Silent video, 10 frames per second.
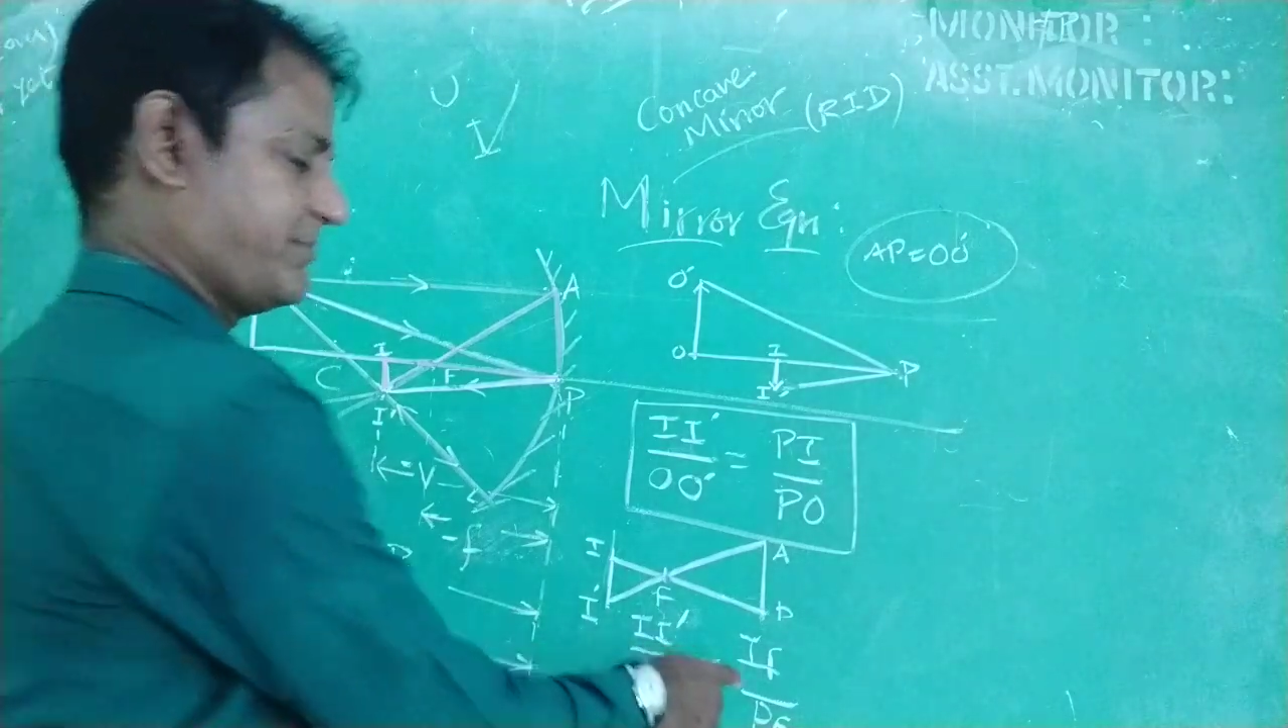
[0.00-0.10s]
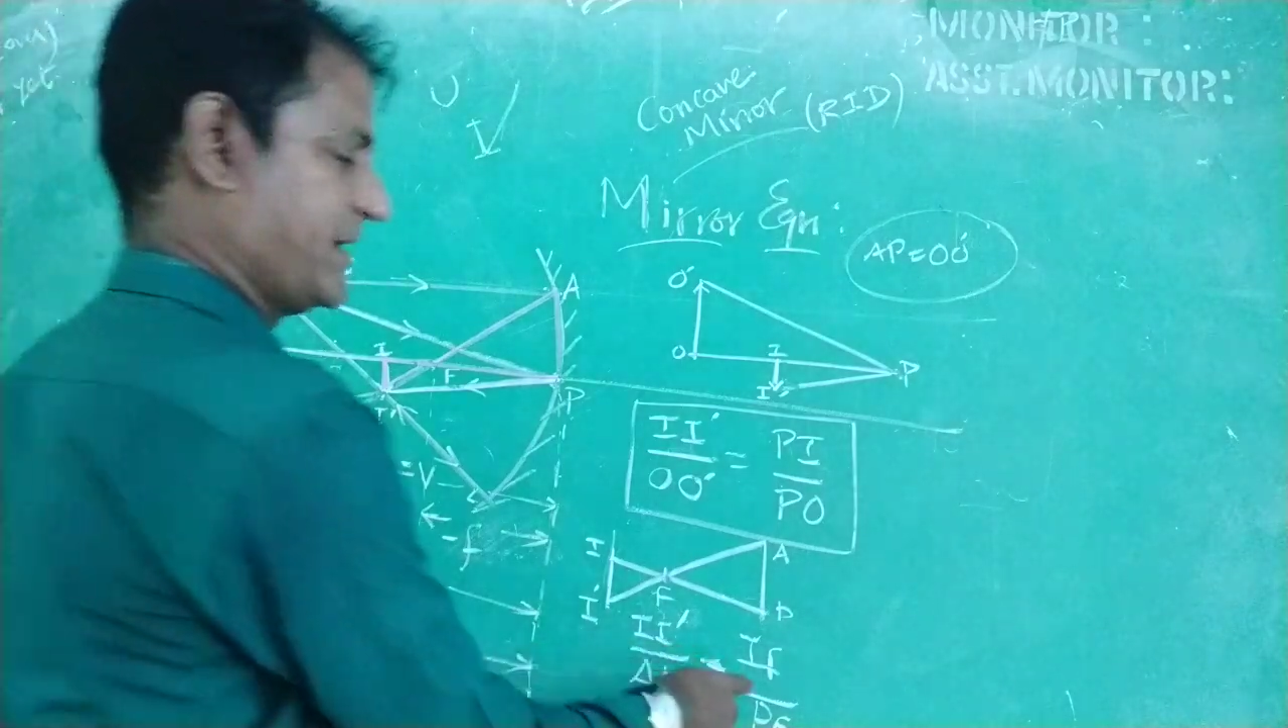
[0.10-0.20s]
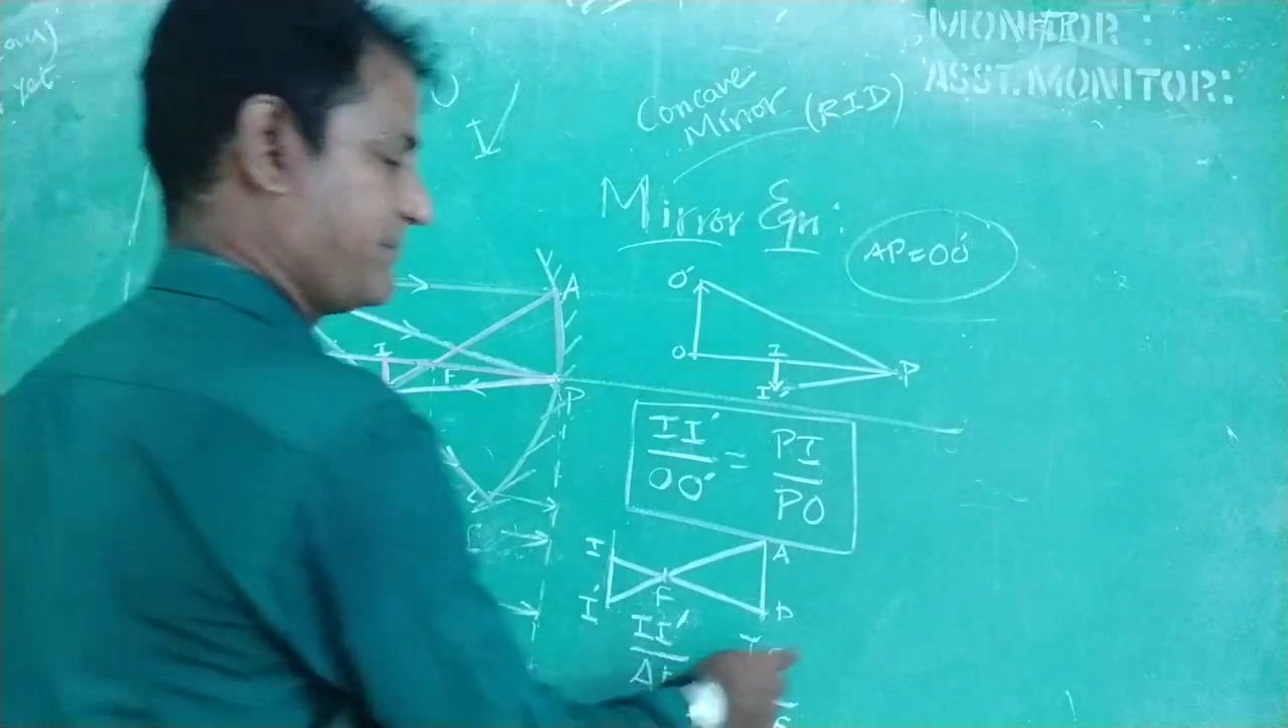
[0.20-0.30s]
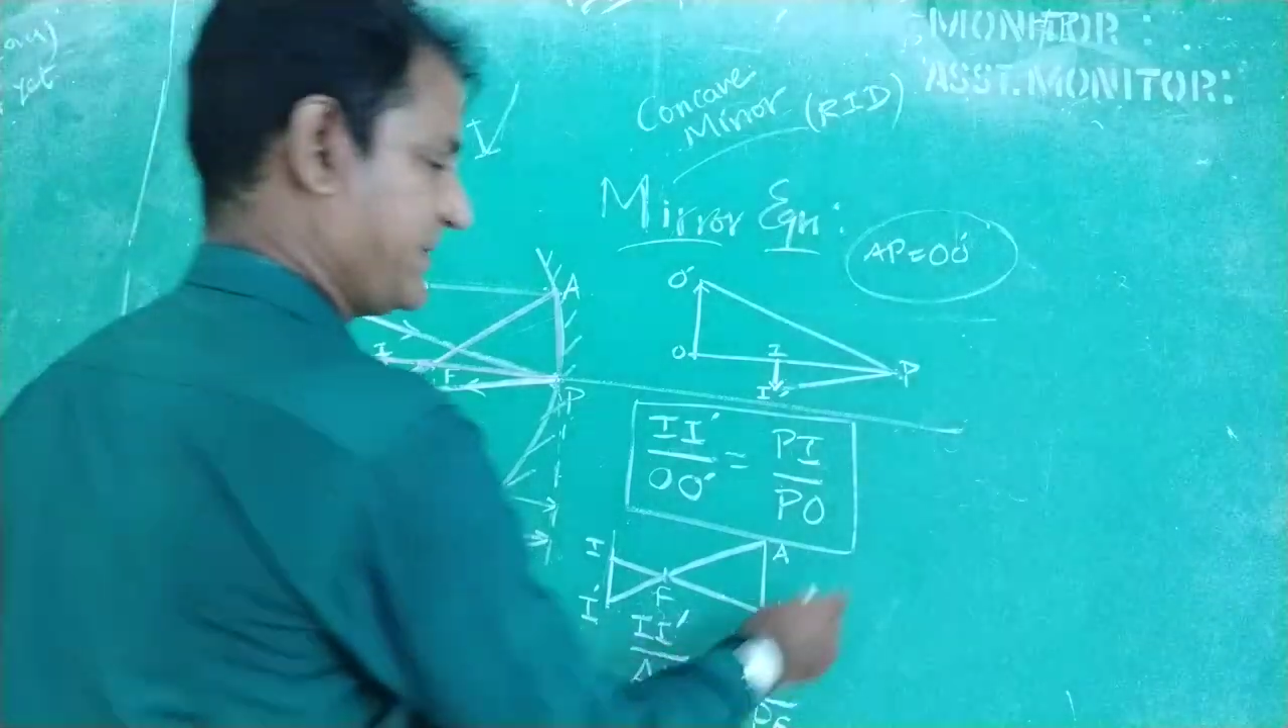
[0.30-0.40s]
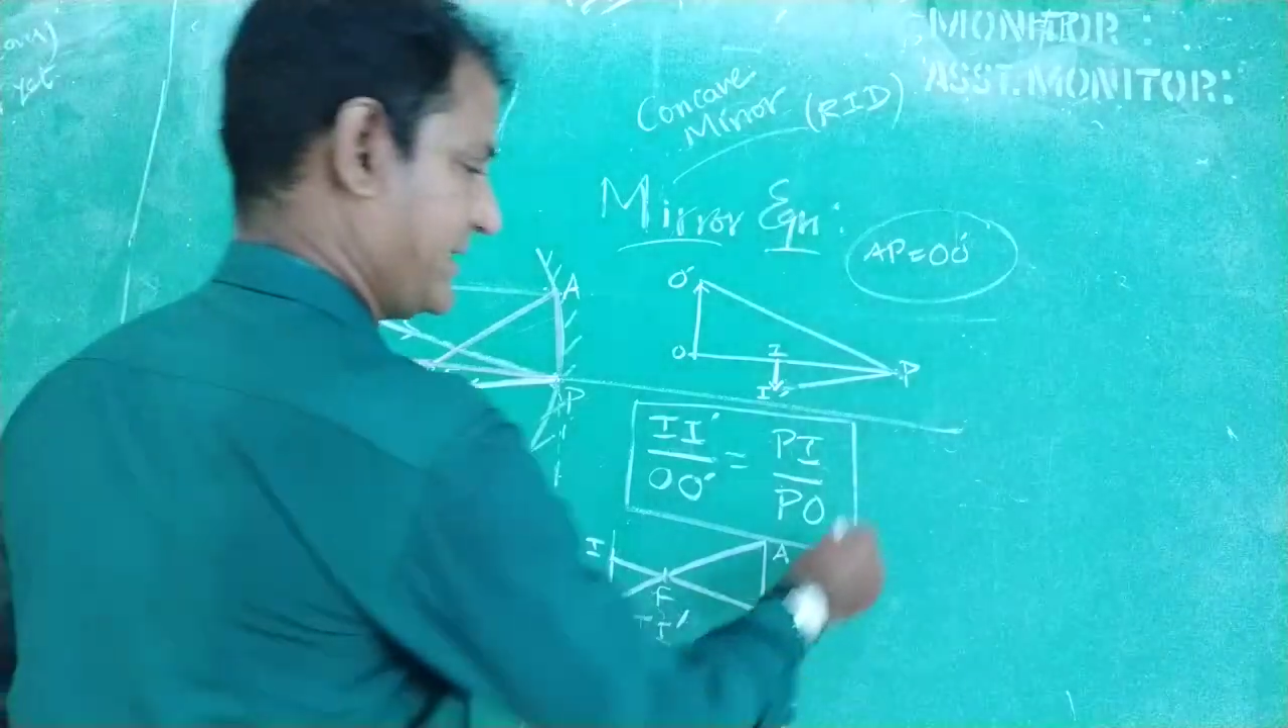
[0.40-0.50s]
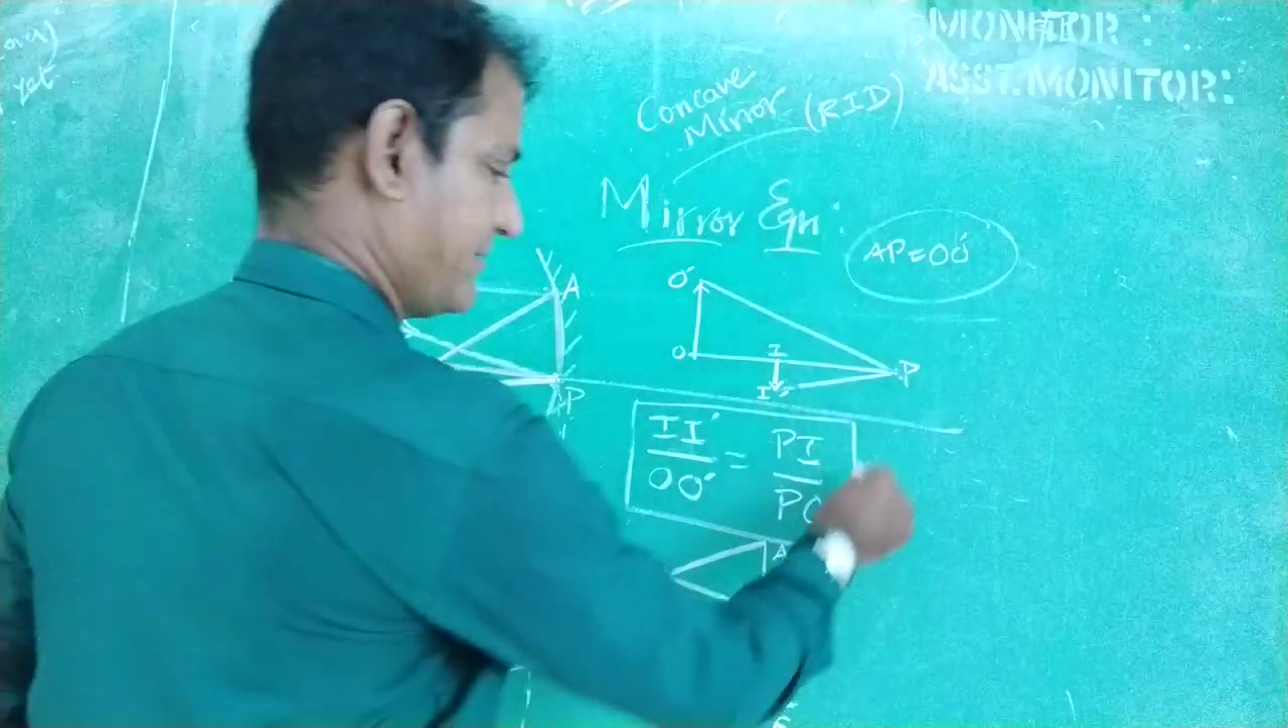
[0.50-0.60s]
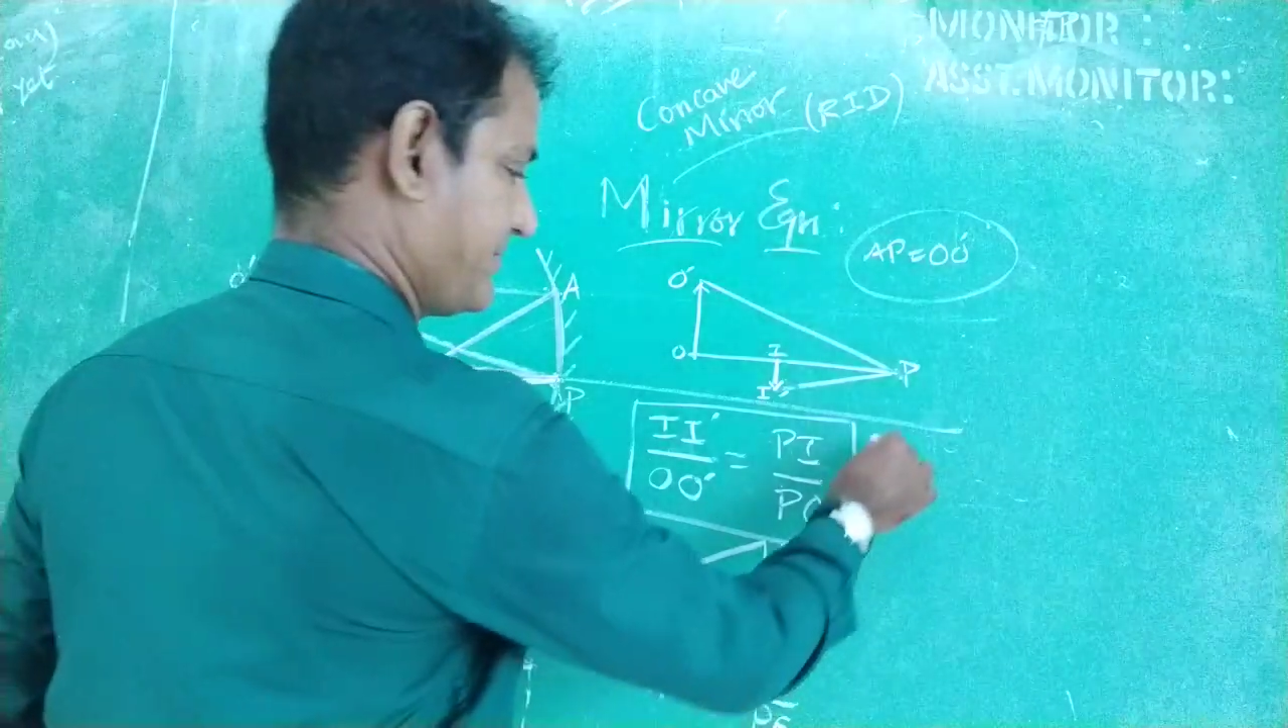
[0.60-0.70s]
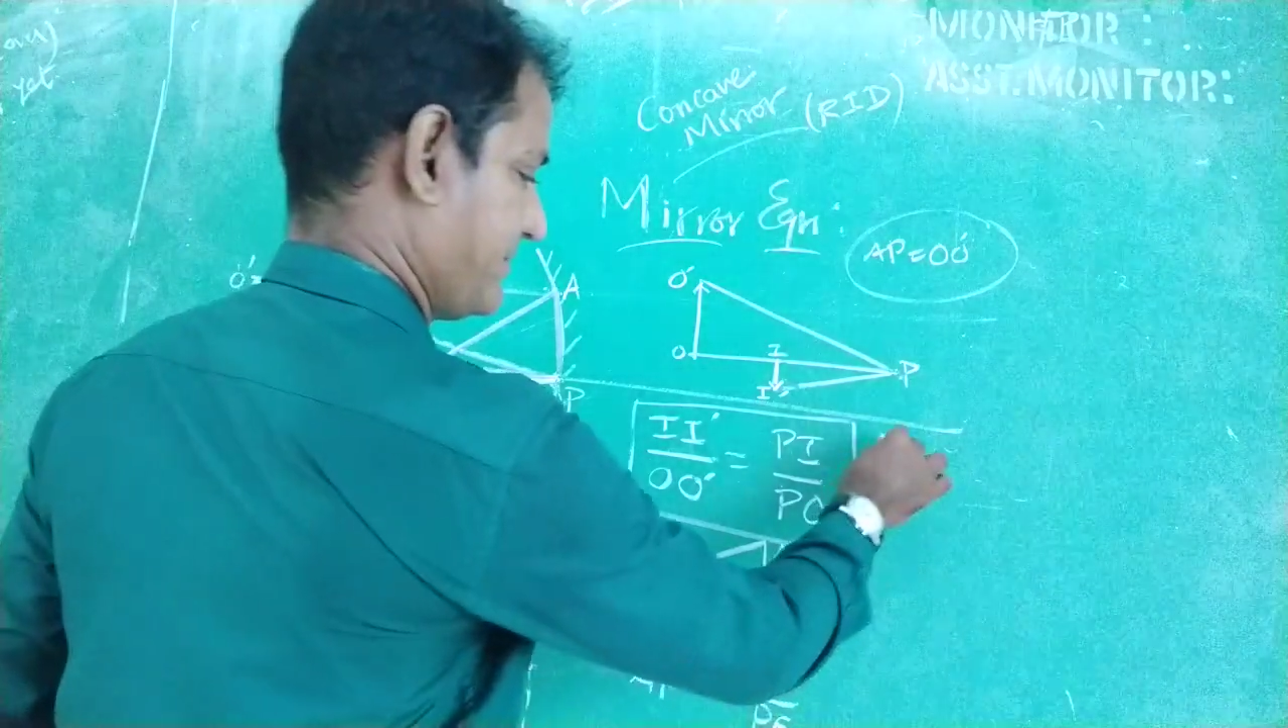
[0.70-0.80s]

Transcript: by PF.